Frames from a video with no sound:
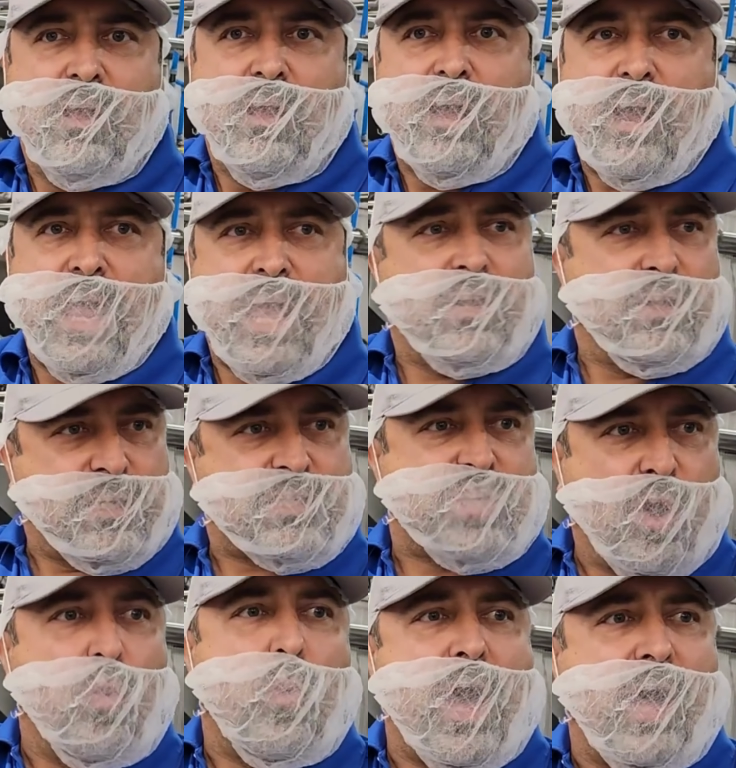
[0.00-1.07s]
handle it
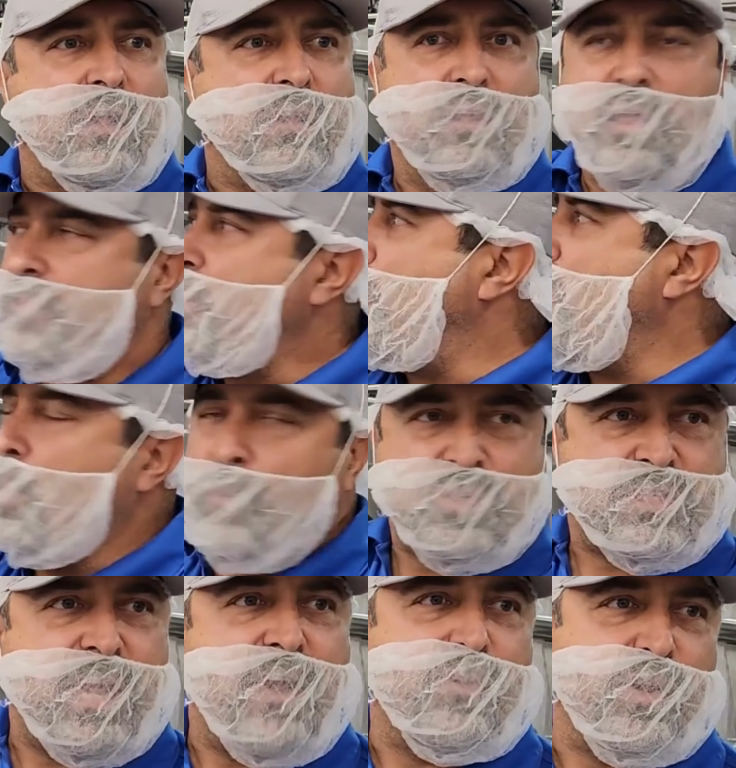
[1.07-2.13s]
so well that we
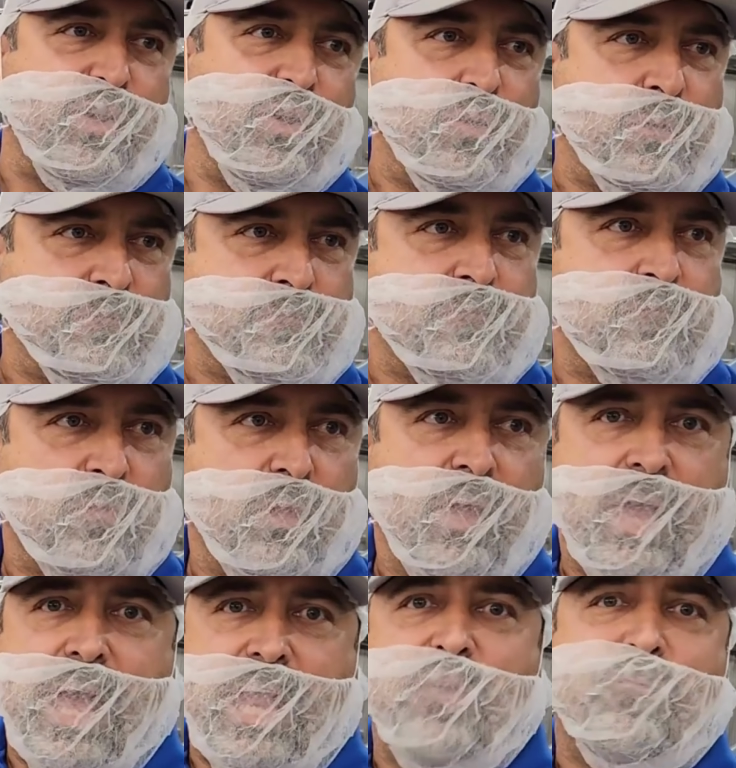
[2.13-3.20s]
almost never do.
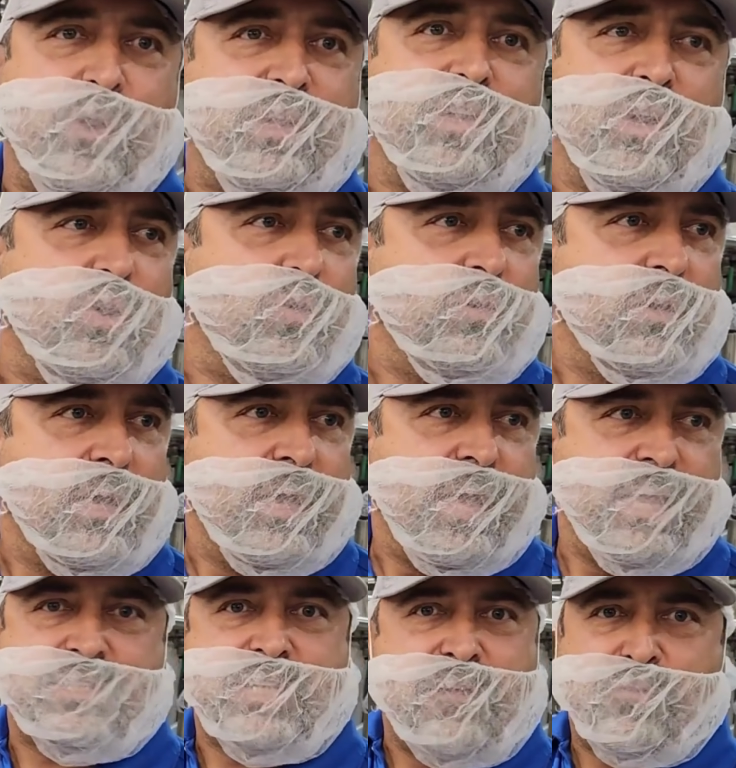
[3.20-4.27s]
And if we do,
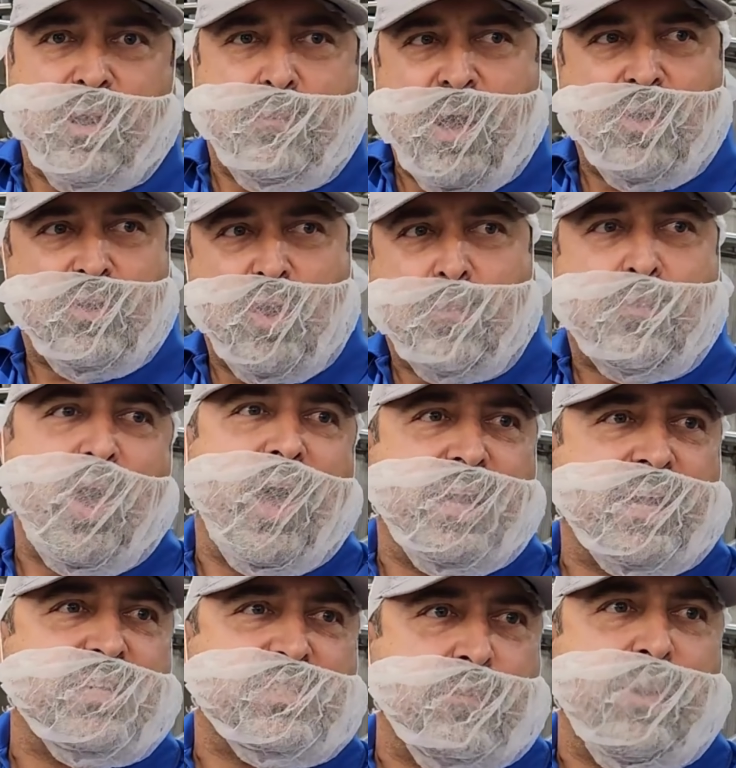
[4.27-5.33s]
it's never about your
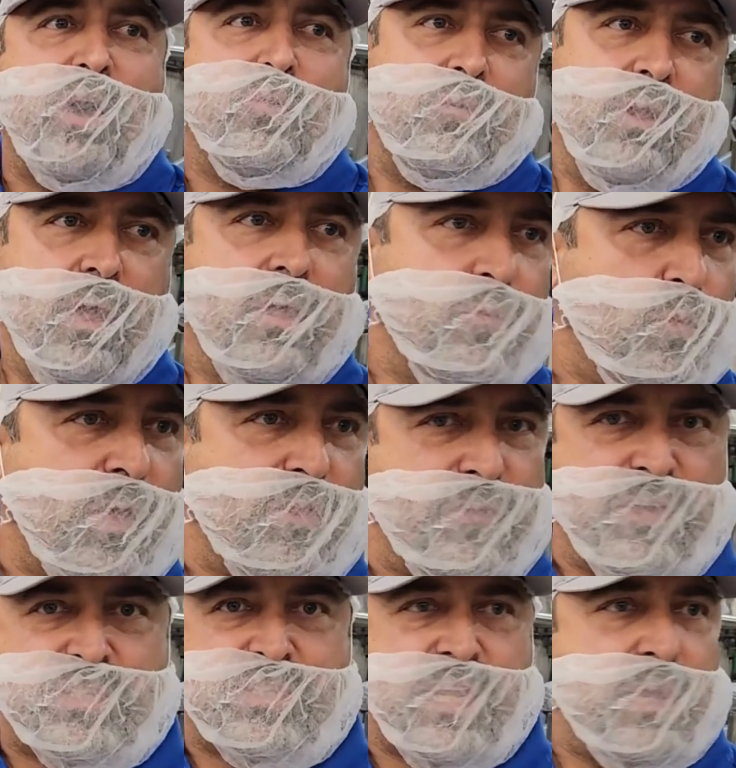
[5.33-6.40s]
product, it's about whether
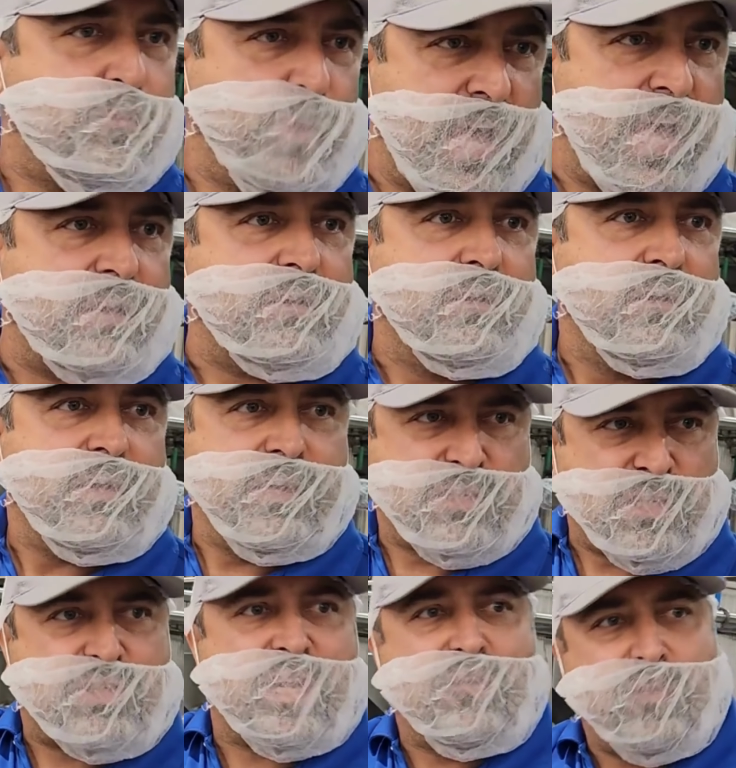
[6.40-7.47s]
the steam plant is
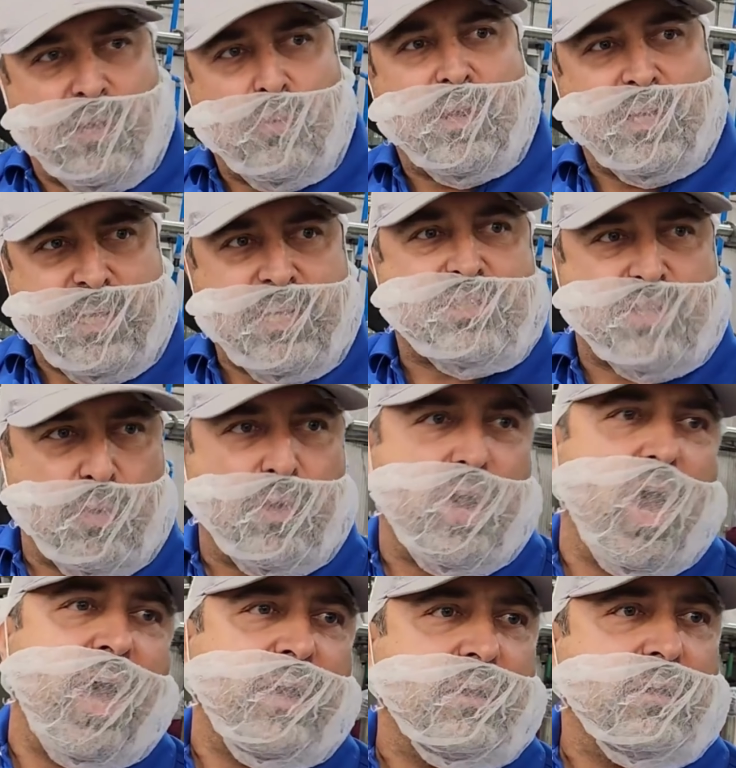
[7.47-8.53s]
achieving what it needs to or
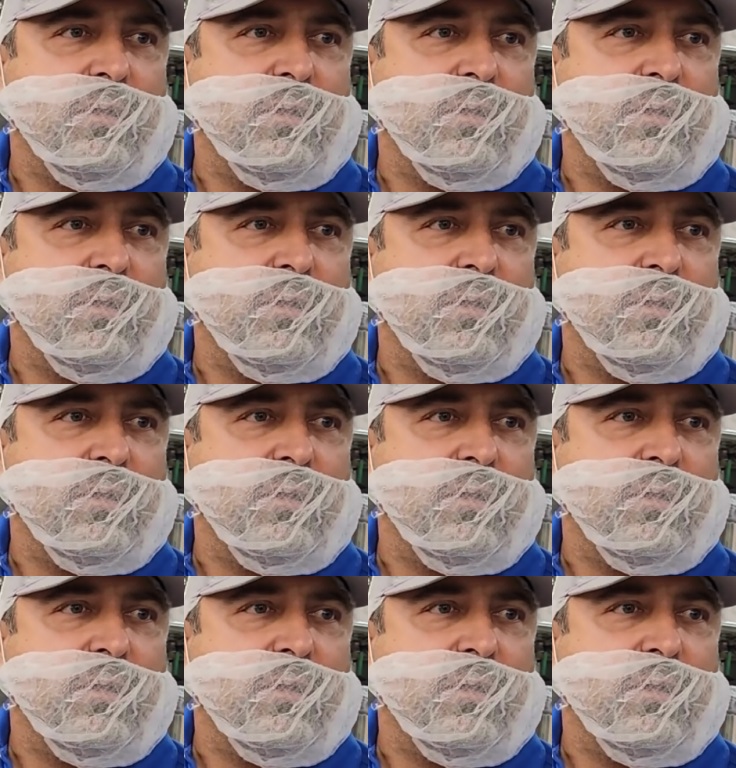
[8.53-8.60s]
not.